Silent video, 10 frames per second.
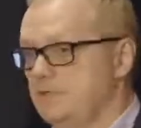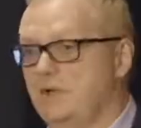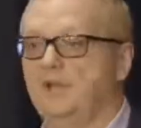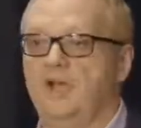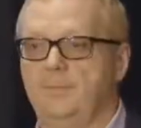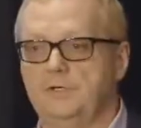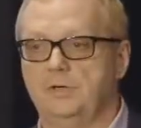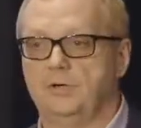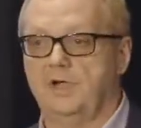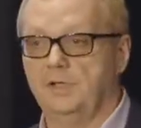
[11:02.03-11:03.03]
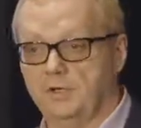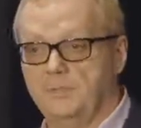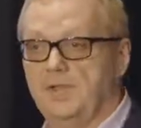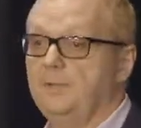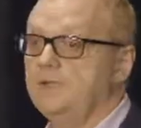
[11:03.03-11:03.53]
are not happening correctly, or
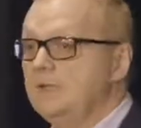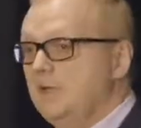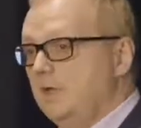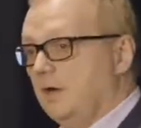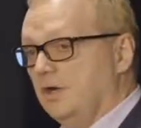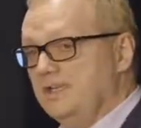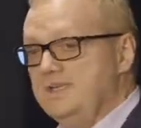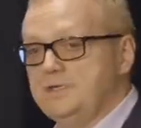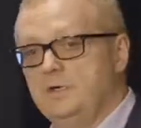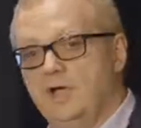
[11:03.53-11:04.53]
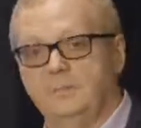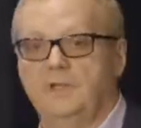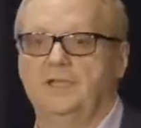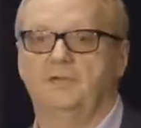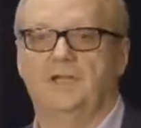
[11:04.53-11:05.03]
maybe our leads are not
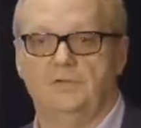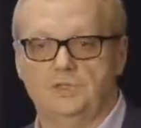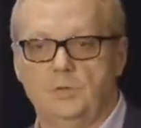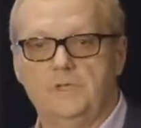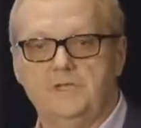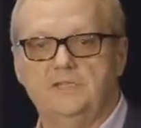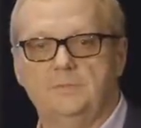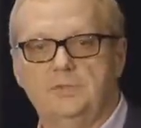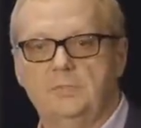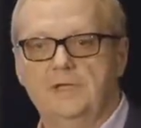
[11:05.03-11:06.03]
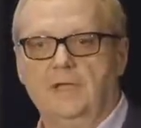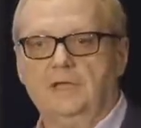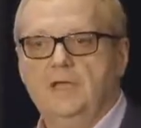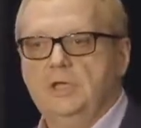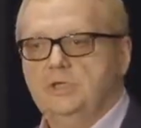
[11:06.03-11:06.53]
at the level that we need them to be at.
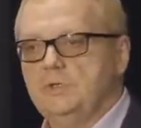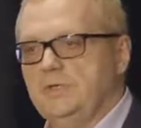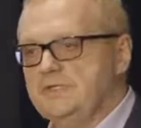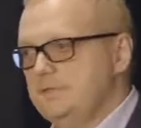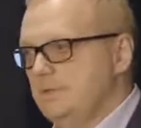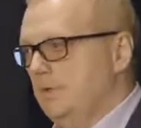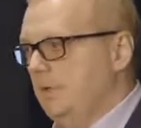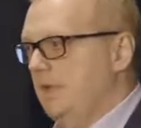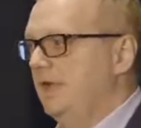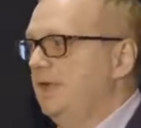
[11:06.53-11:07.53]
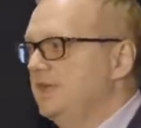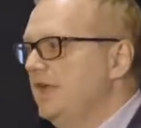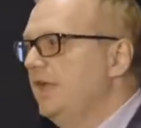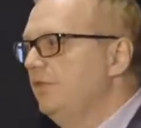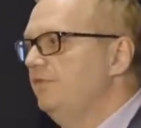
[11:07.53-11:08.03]
So it's an
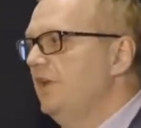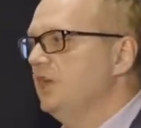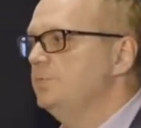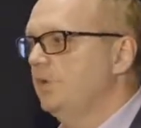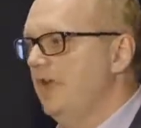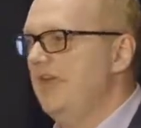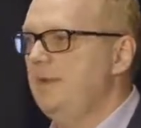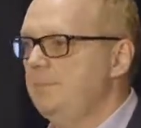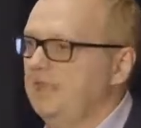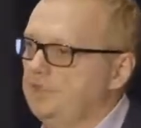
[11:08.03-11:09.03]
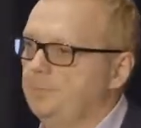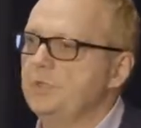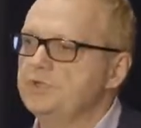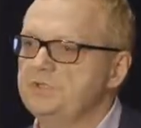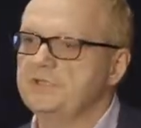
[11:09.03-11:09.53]
executive dashboard aimed at the
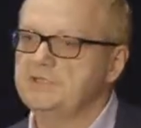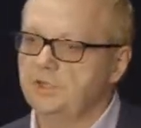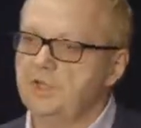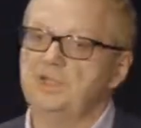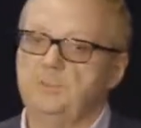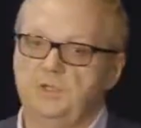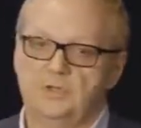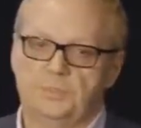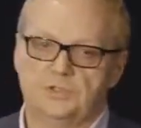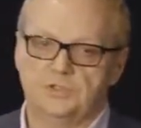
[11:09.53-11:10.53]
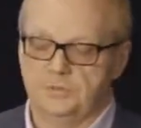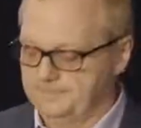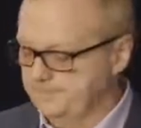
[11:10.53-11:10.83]
person that's looking at the bigger picture.